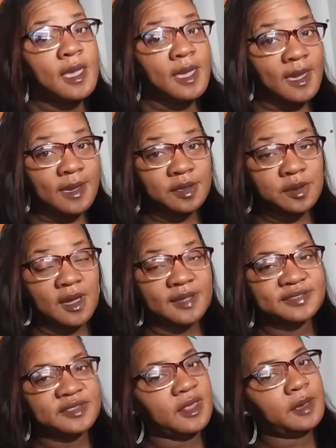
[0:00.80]
Hey you
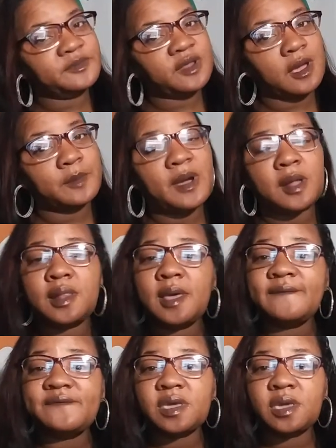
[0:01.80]
guys, today I'm going to talk about
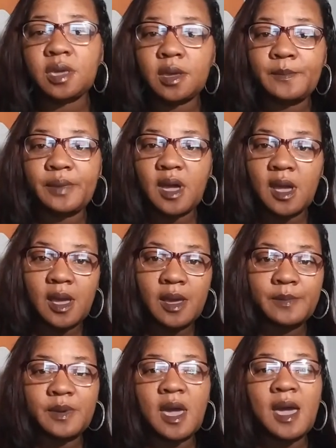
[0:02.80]
Love & Hip
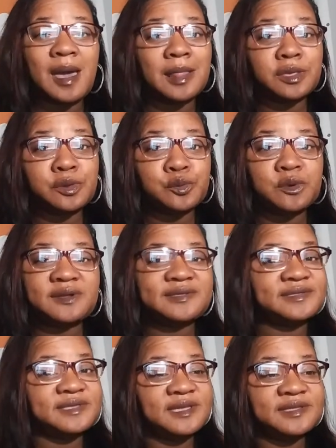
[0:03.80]
Hop Hollywood
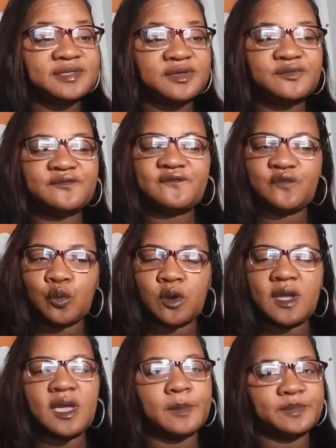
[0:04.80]
Season
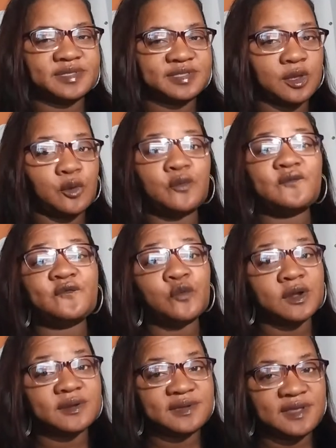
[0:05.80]
4, Episode
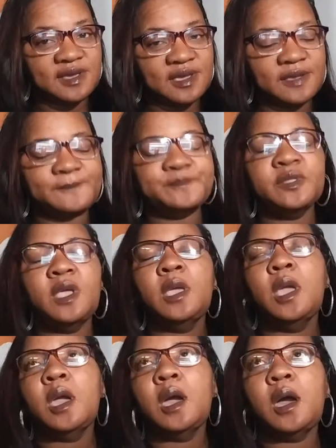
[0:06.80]
14.
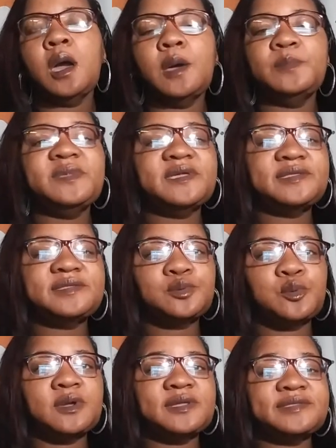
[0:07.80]
This
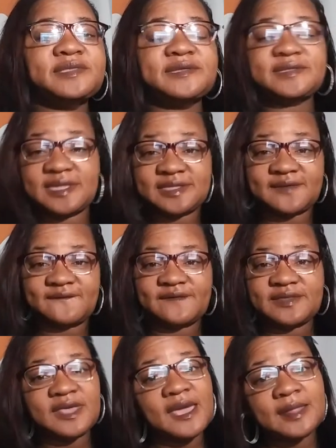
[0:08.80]
was the season
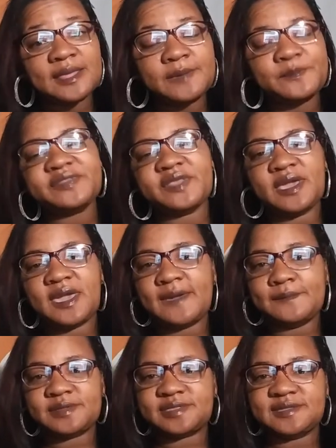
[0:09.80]
finale, but they
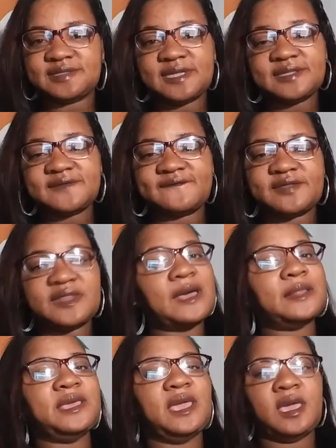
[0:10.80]
gave us the season
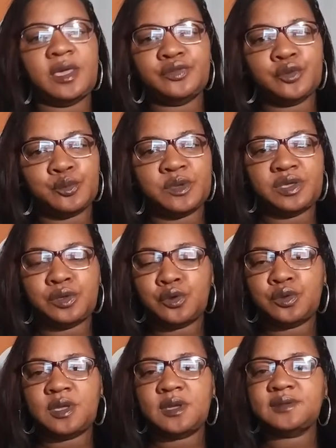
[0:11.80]
finale and the
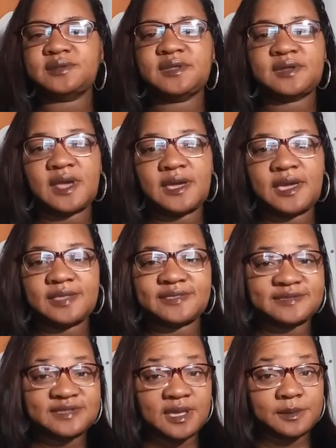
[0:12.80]
reunion tonight at the
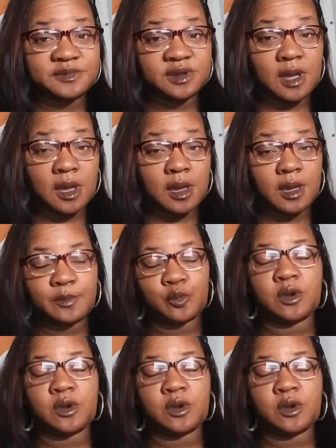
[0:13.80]
same time.